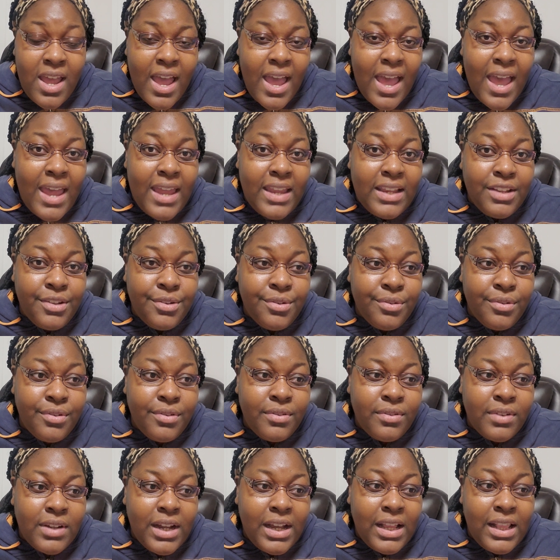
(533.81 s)
and
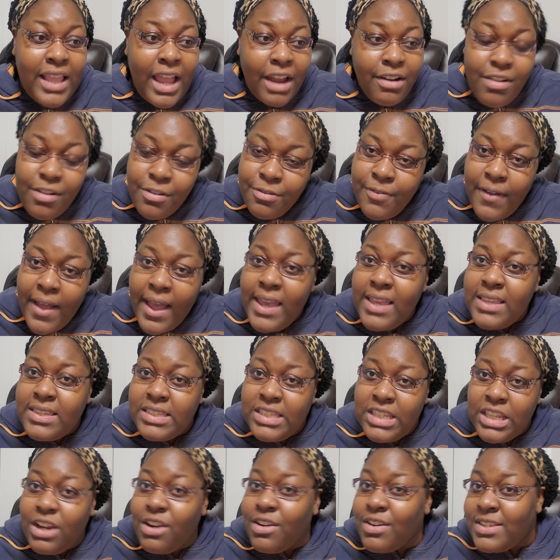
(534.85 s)
clarifies
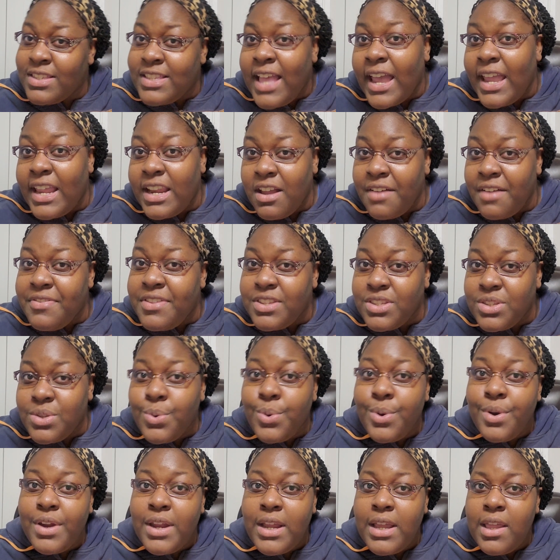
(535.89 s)
their side of the
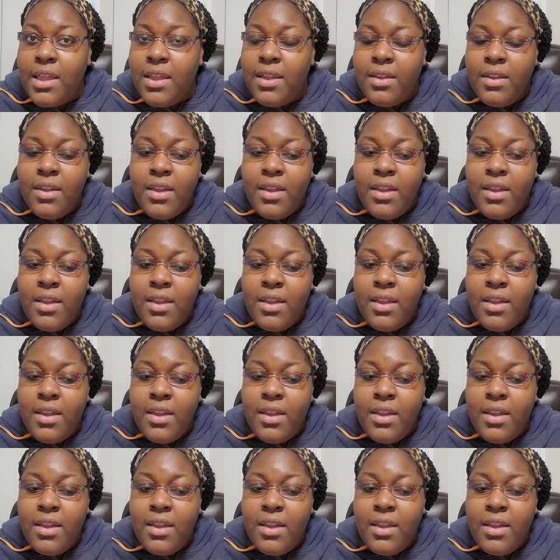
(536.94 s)
story,